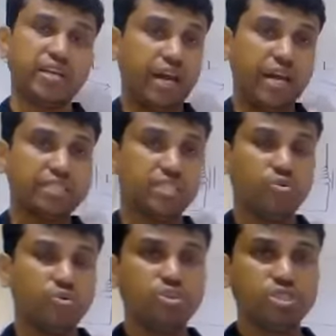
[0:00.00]
As I
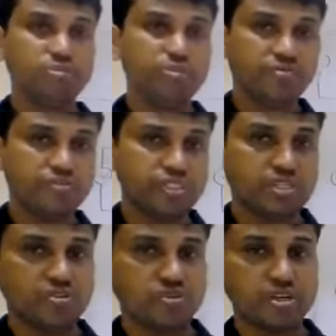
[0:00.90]
told you, similar
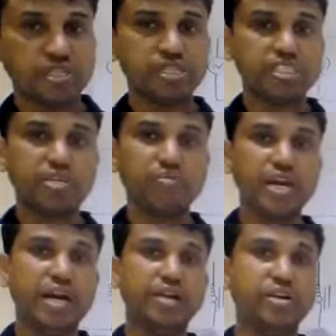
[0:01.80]
physical quantities can be
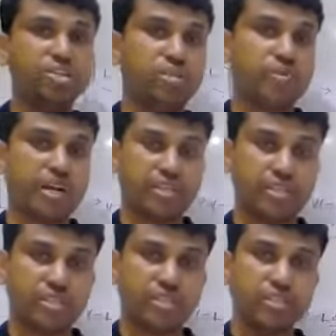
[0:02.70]
added or subtracted.